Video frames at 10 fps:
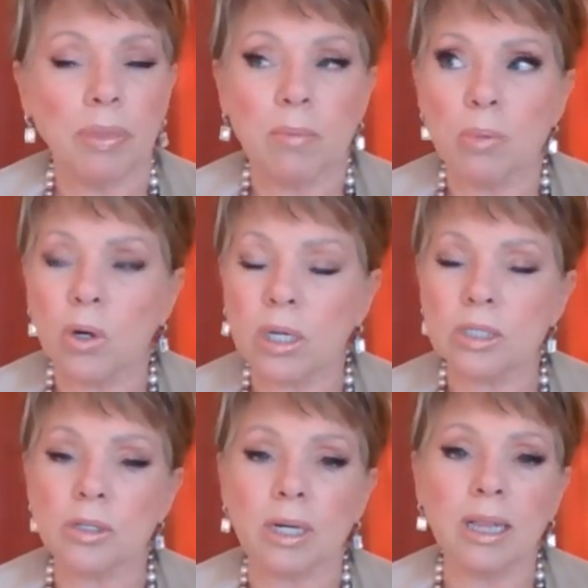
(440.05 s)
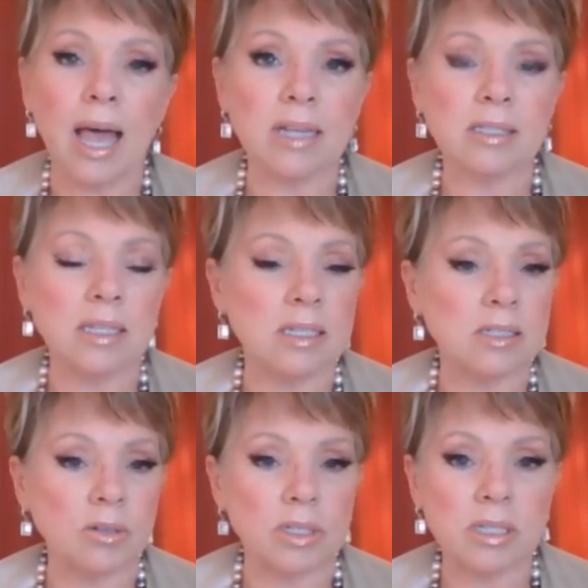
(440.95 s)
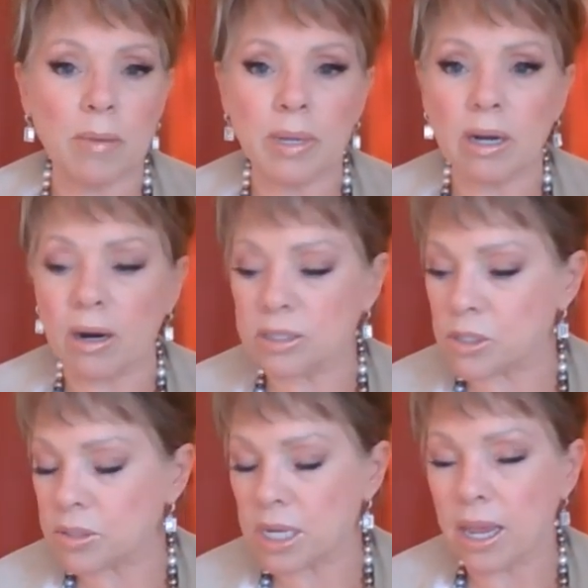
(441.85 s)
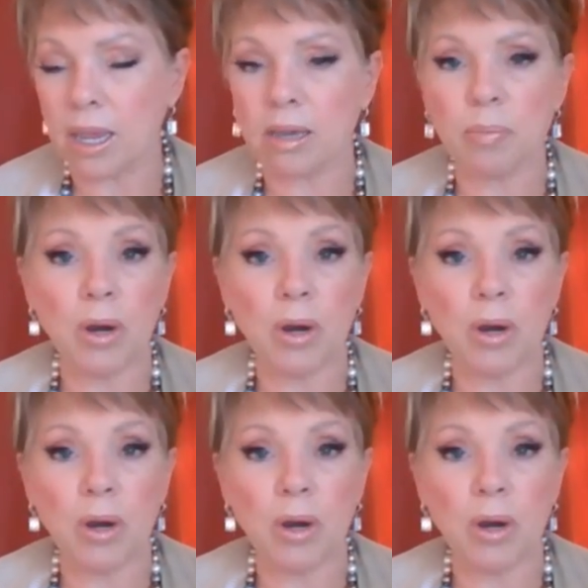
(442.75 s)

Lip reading: books or classes or seminars you take,